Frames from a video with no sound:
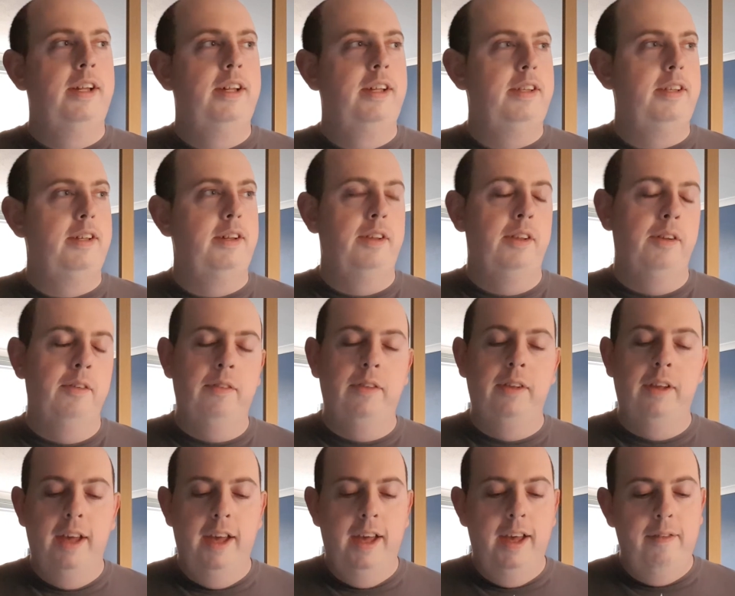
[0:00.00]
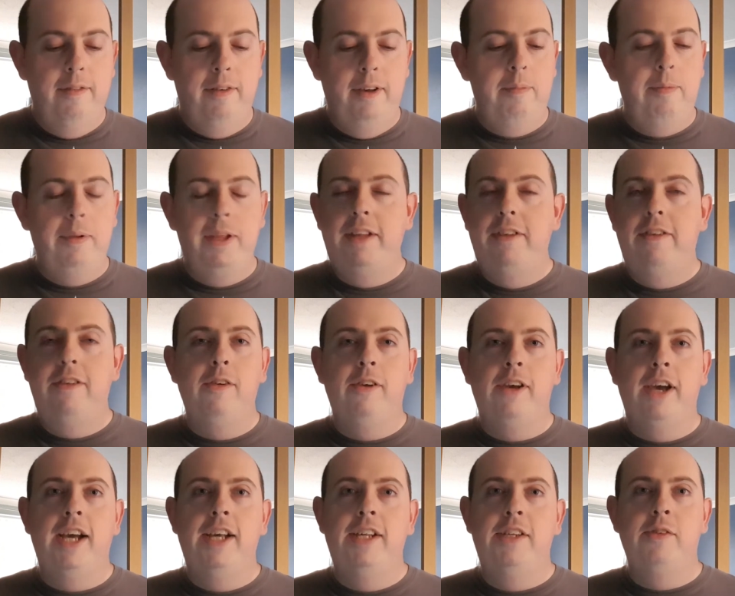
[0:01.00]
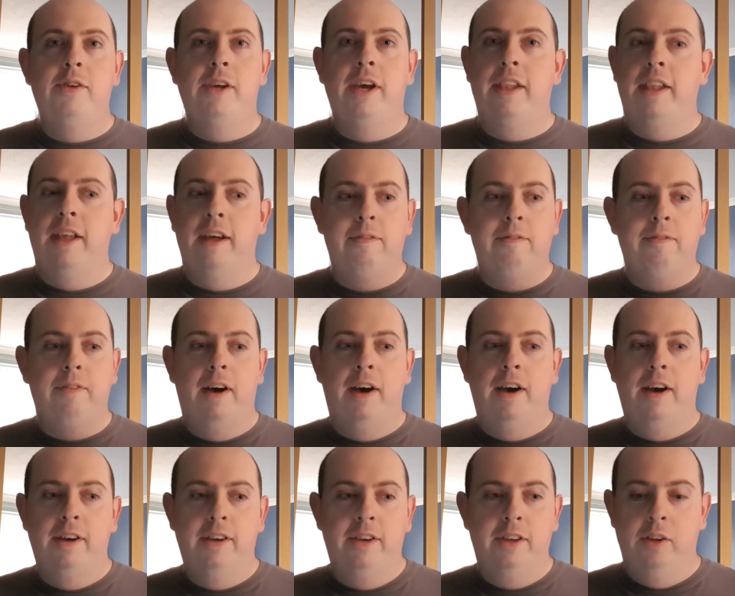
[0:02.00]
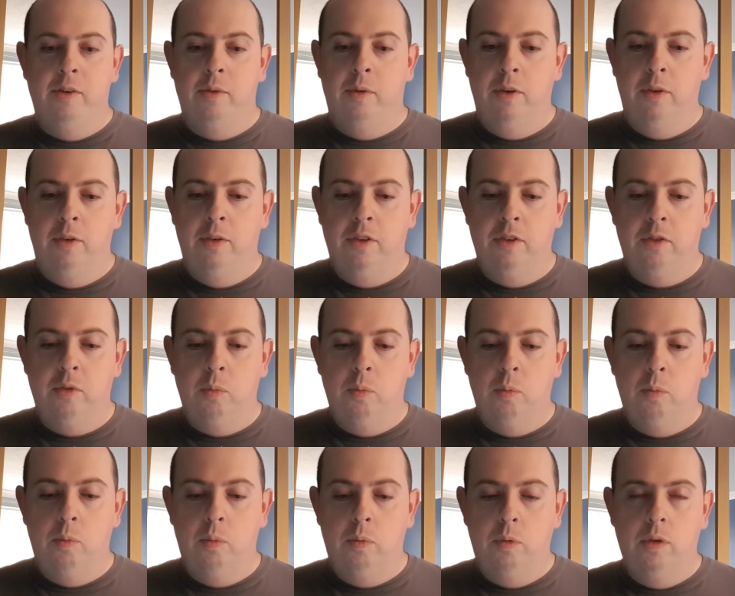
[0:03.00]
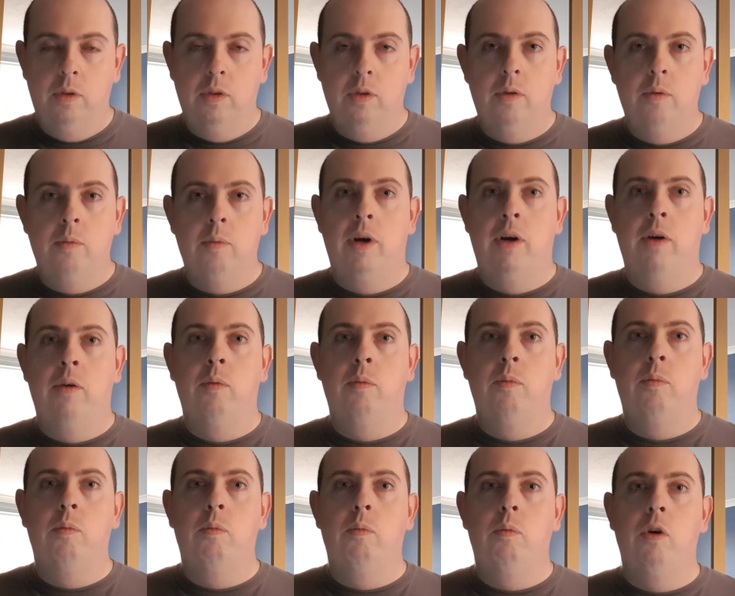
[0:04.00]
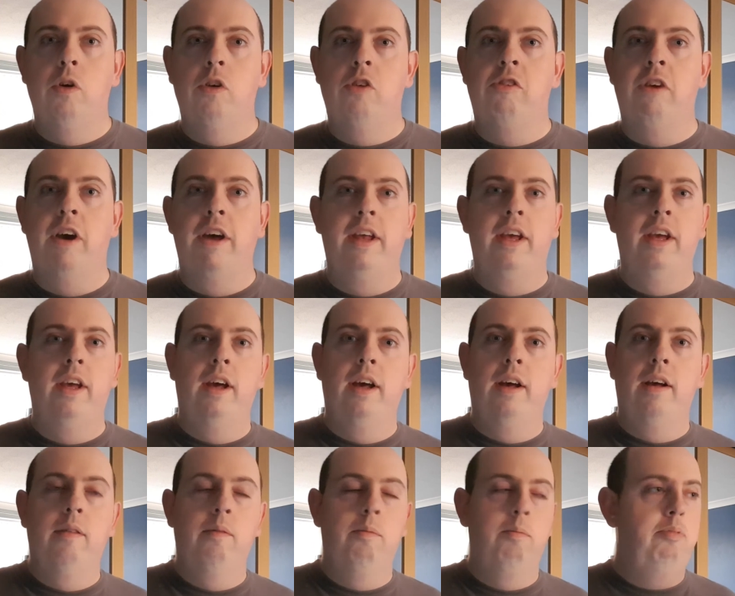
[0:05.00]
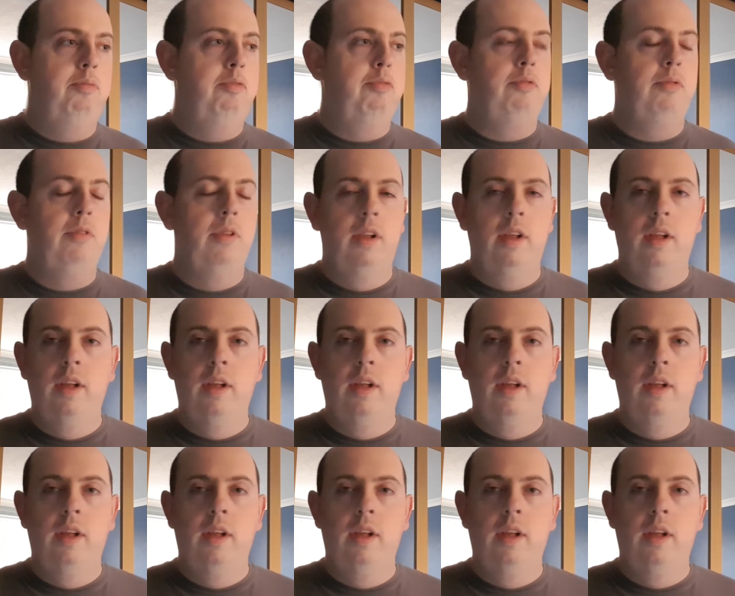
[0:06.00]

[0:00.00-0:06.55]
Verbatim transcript: So you know, fair play to you guys who got that far, you know, on just, well, one credit. It